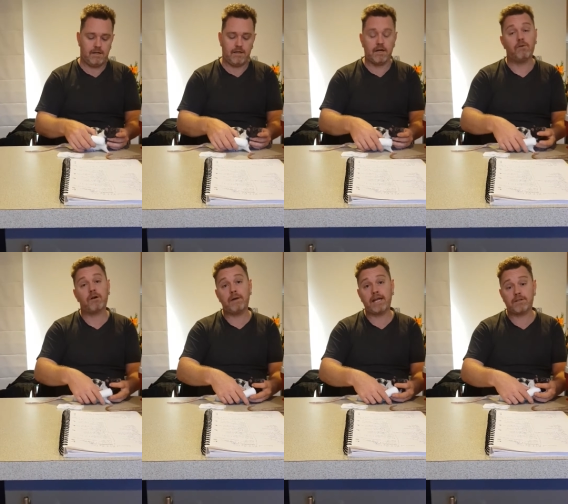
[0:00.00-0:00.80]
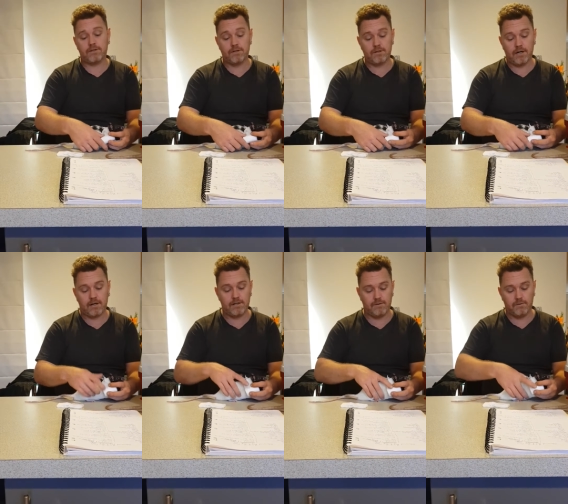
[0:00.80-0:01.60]
You don't want to make it too tight
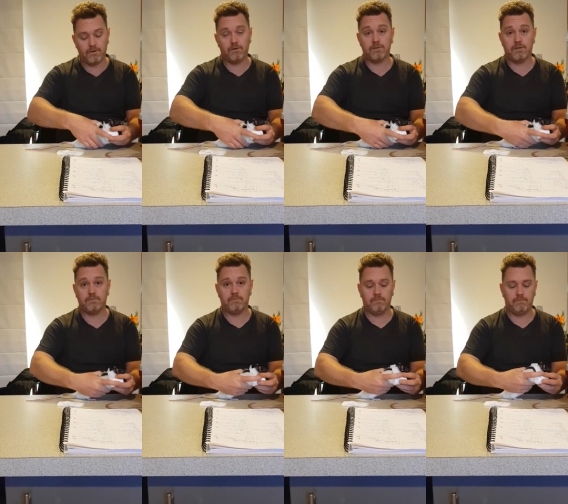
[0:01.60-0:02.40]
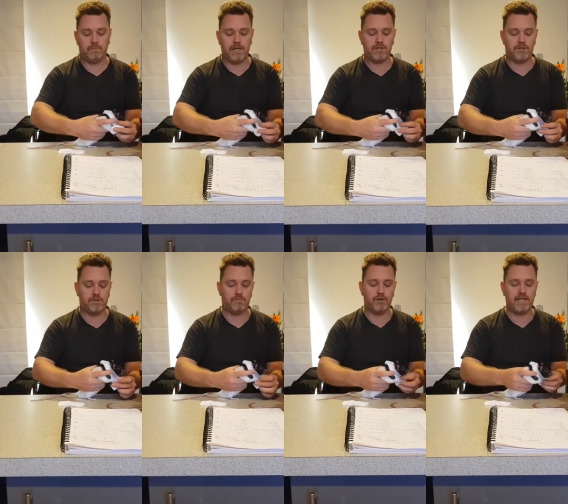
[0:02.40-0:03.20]
because it will cause some
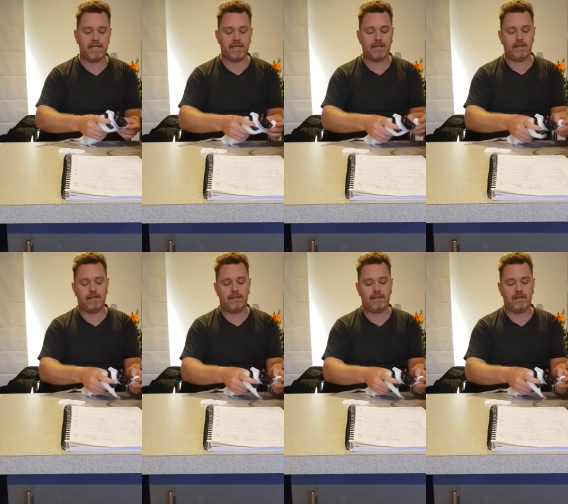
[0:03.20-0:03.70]
issues breathing,